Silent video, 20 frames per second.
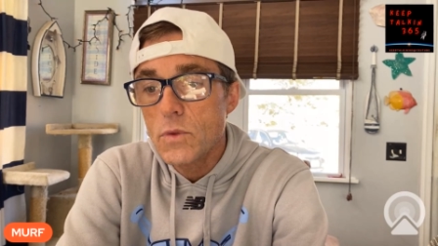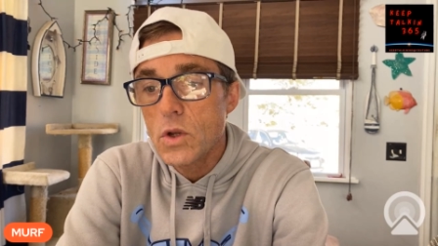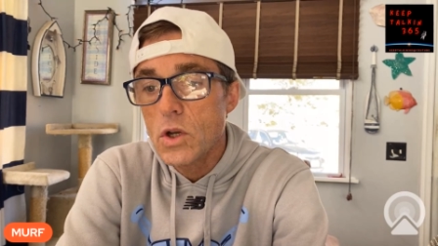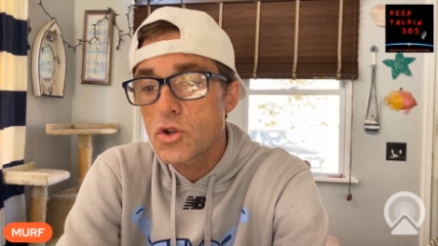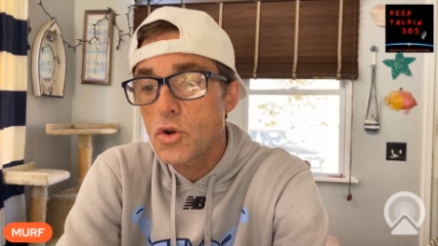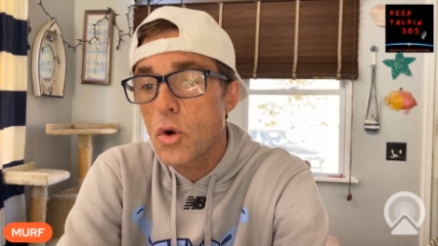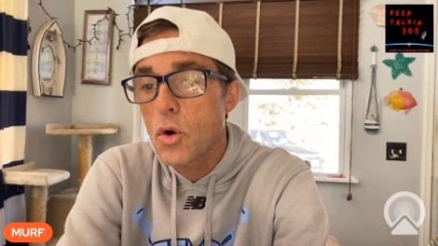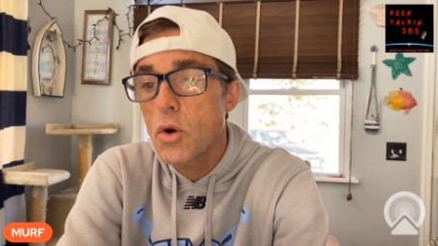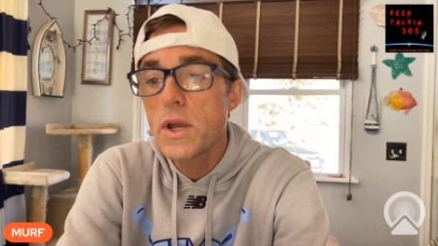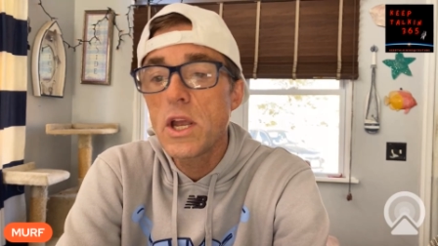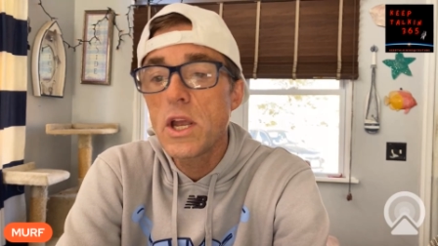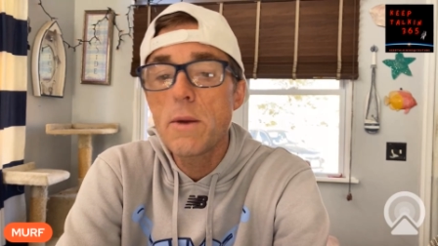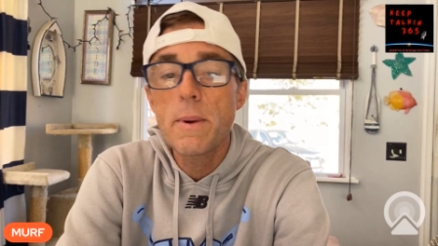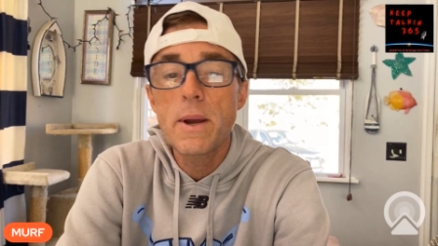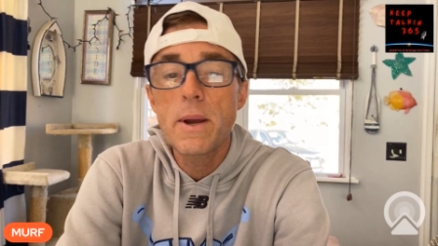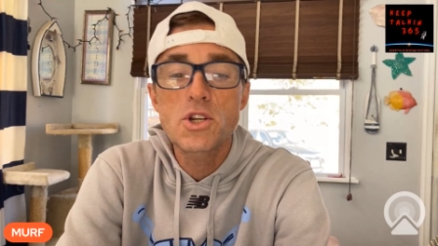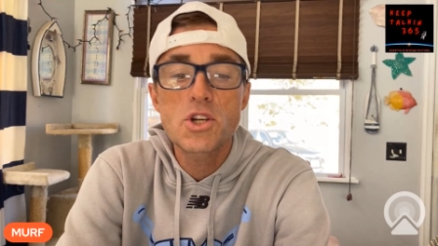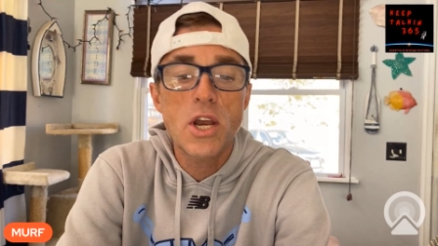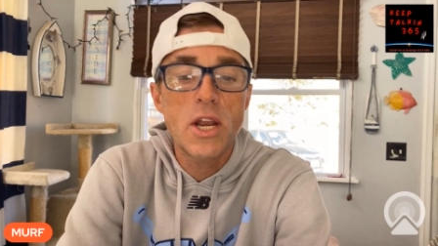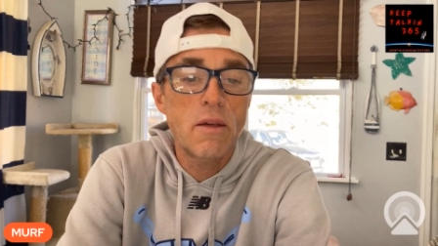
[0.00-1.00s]
So all you hear
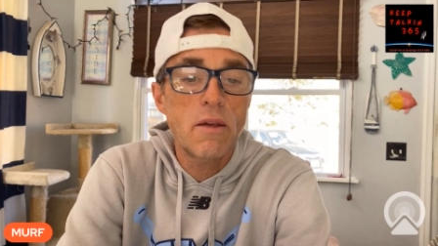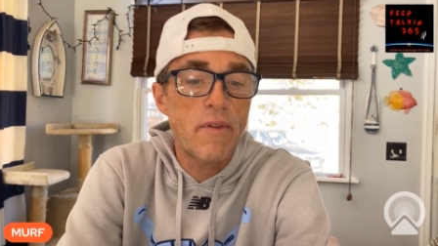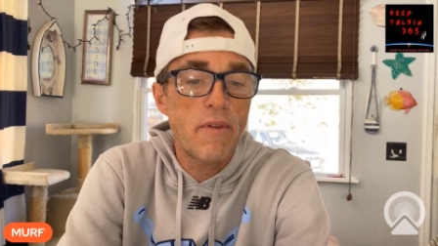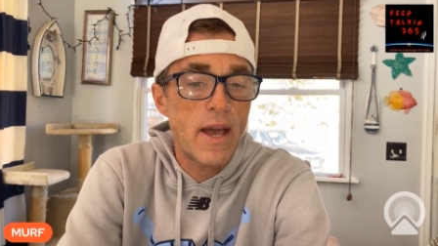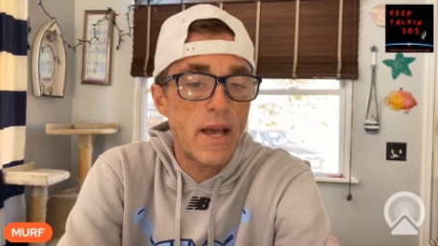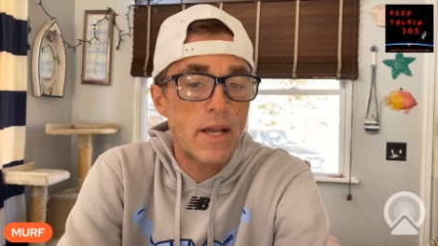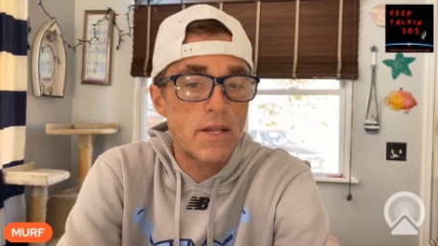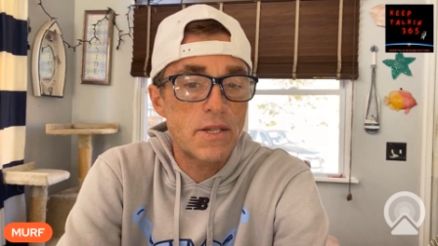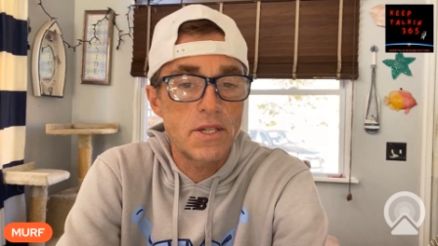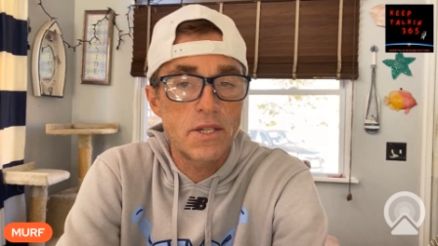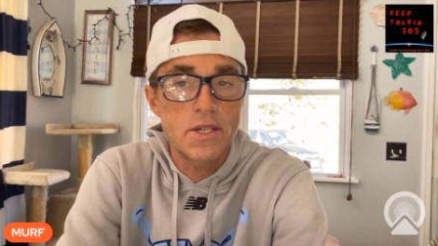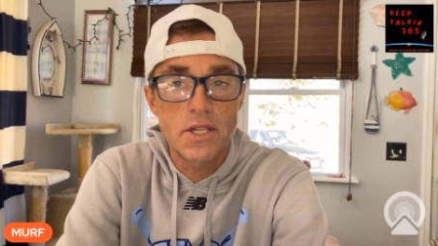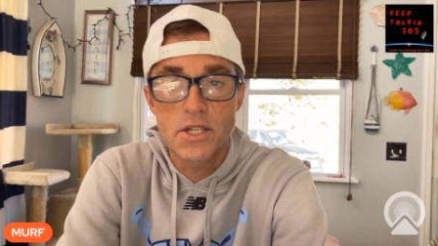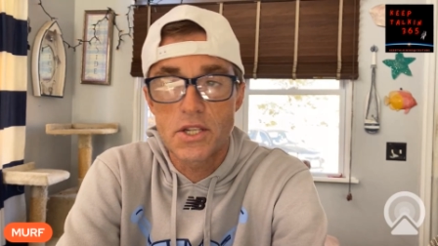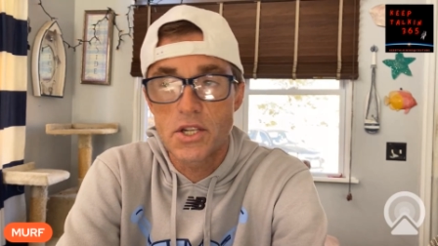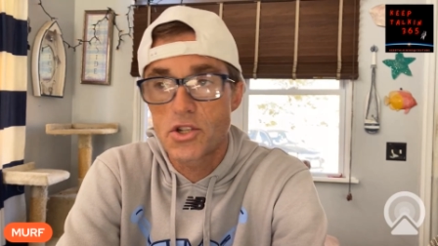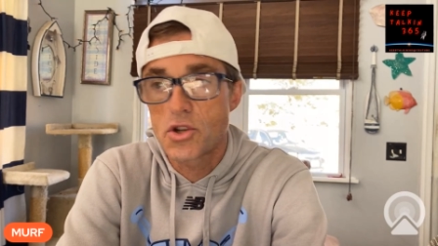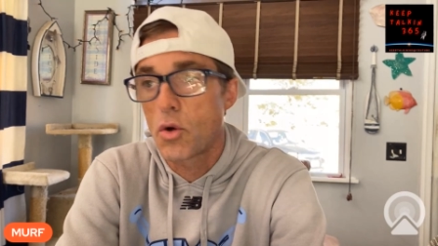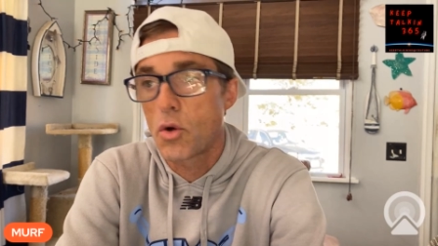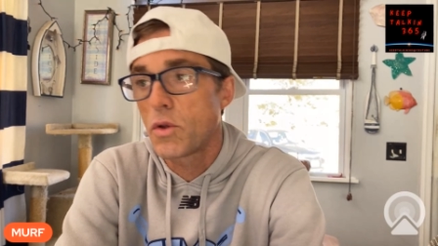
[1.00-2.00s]
about JD Vance is he's
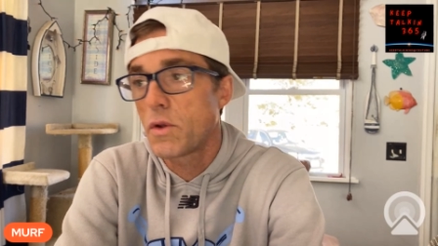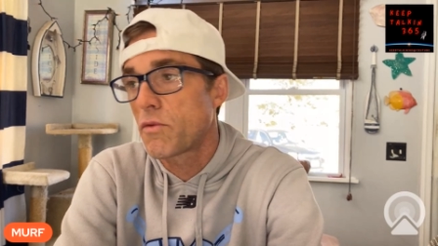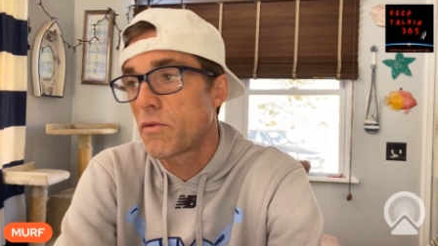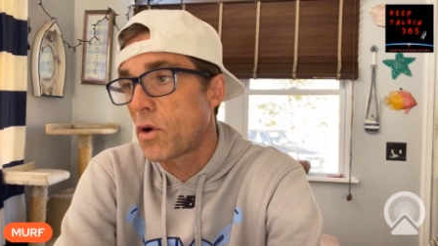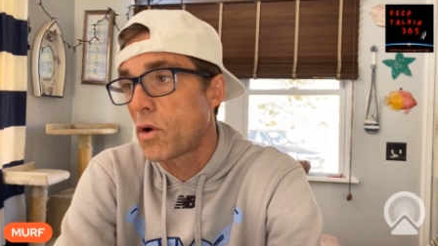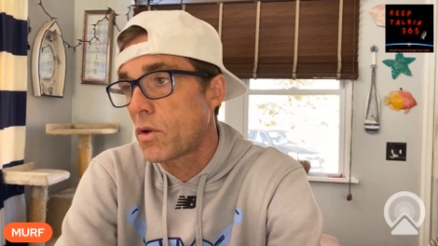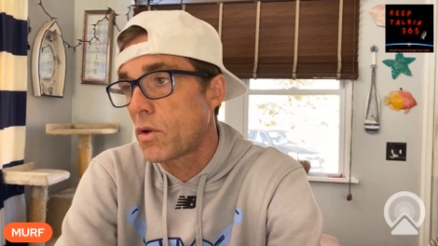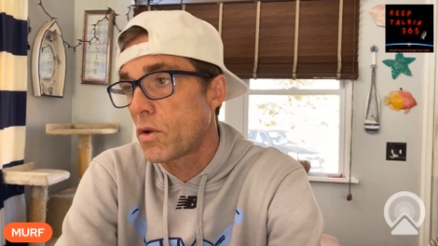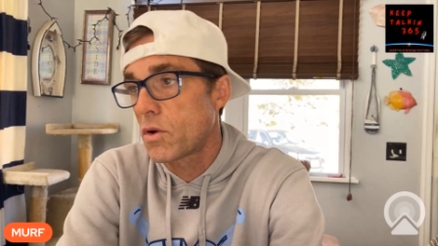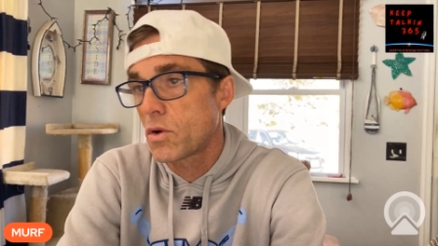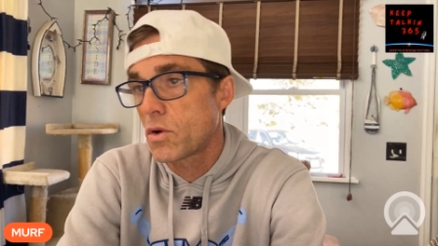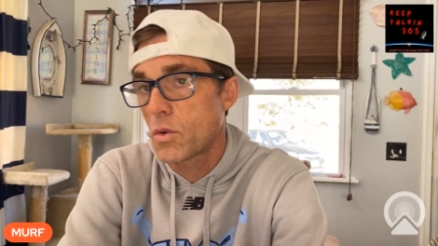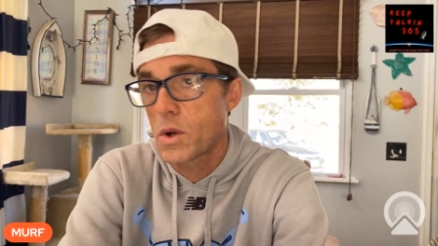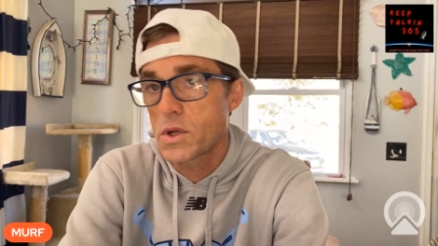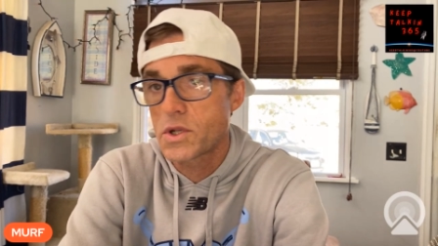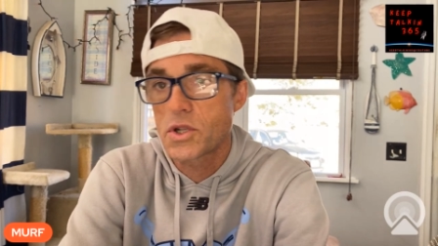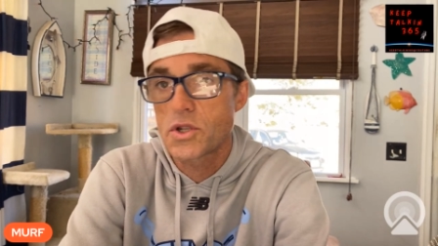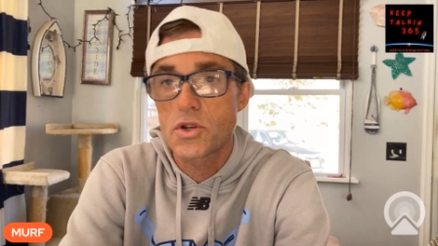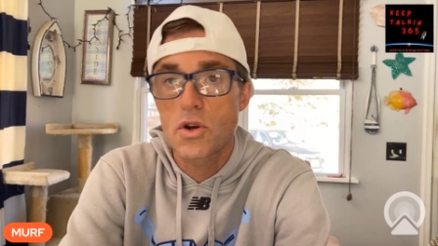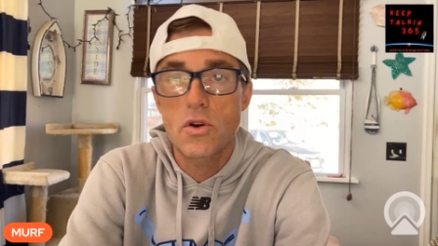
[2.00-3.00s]
this holy roller who
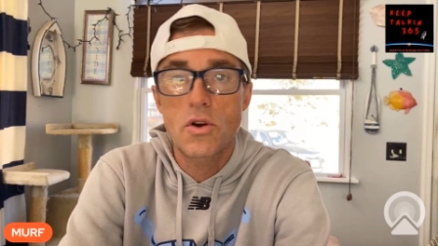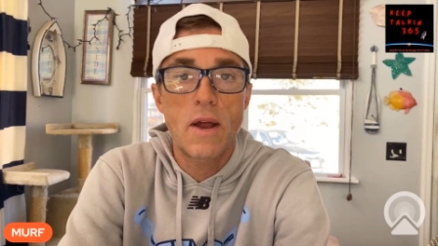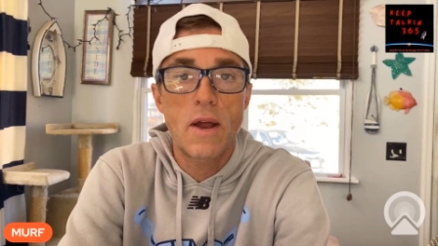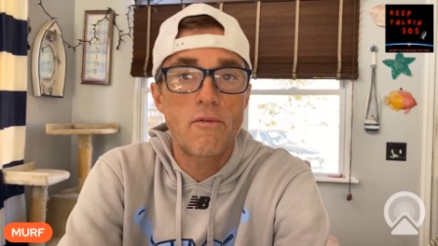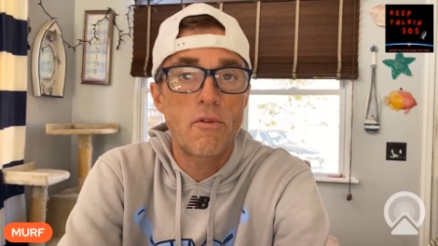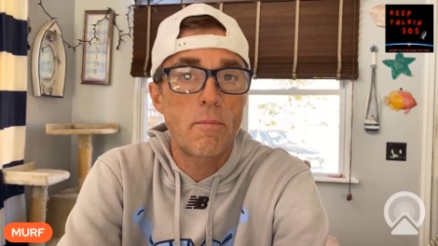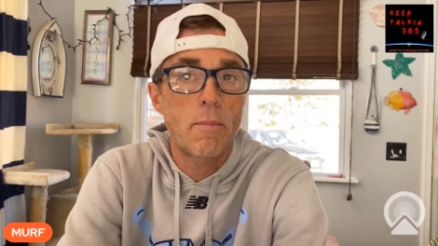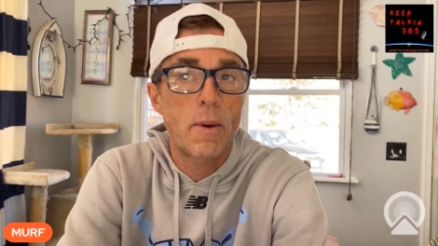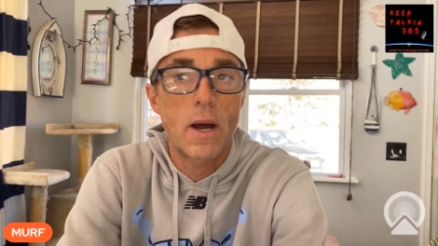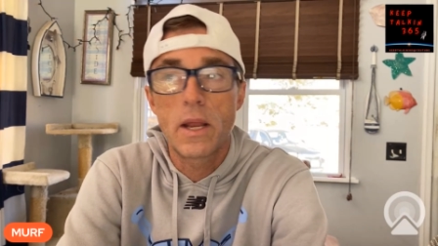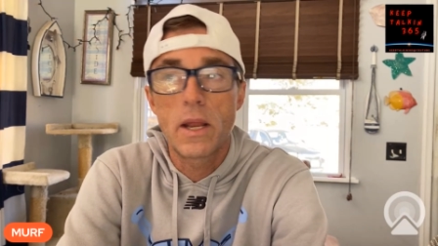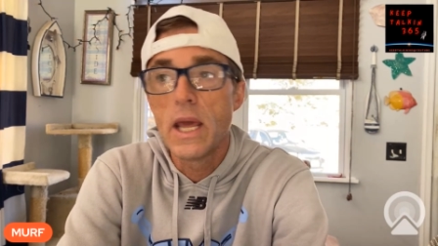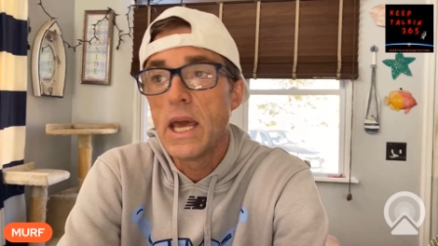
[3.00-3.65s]
wants to turn everybody.